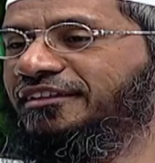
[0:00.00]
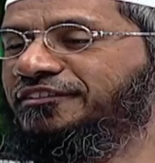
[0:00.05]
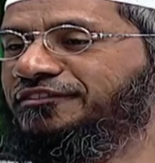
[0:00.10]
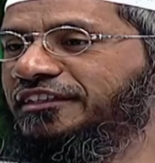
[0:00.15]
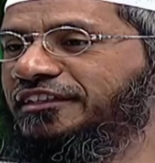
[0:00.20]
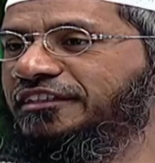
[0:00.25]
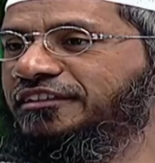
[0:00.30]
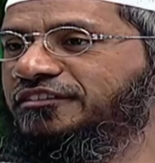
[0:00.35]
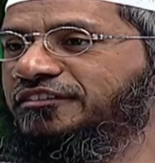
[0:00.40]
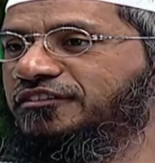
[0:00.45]

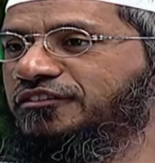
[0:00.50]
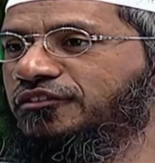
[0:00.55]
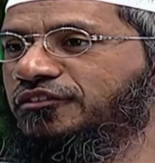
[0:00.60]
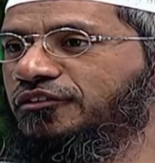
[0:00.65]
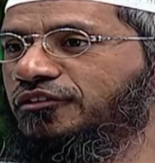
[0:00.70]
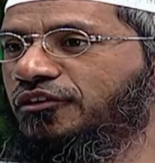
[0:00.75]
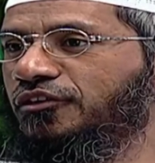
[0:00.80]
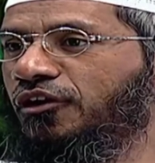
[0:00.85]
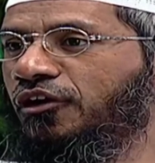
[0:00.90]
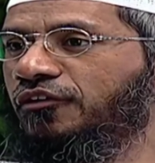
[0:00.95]
sins
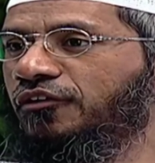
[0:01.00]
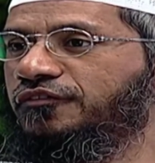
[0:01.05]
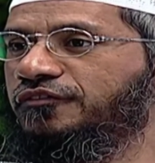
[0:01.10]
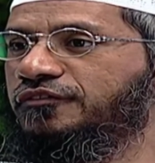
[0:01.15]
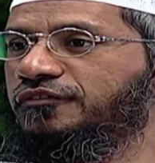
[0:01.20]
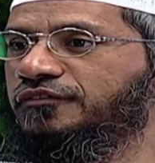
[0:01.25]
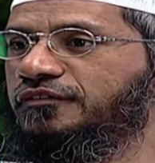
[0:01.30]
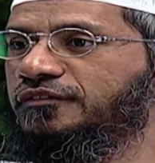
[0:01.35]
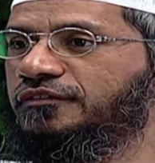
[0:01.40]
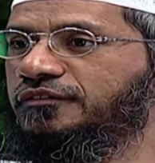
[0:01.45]

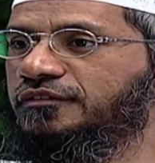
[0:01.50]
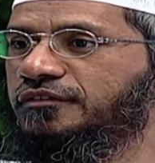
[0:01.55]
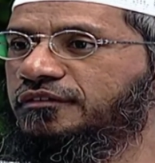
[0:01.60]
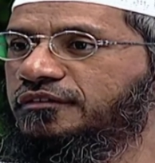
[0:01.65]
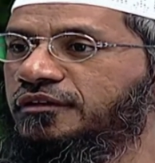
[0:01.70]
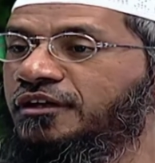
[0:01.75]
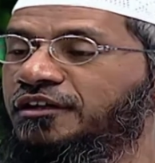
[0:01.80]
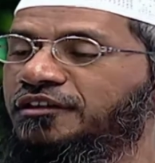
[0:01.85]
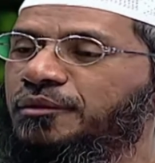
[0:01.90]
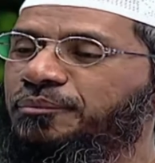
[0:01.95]
of
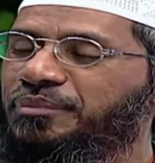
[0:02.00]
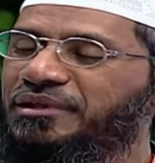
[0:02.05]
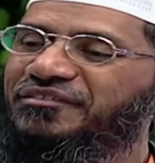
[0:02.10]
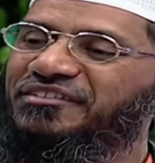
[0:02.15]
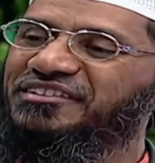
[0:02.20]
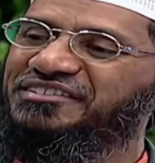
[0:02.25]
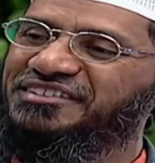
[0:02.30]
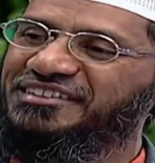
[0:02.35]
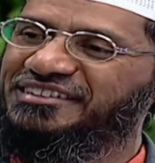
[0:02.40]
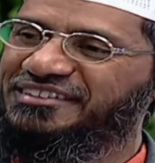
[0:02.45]
the
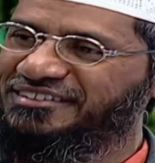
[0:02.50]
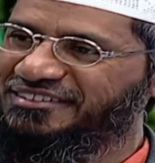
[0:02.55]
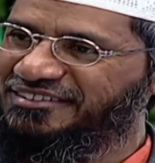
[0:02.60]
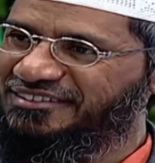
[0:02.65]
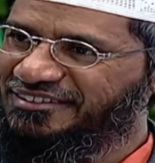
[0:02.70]
previous years.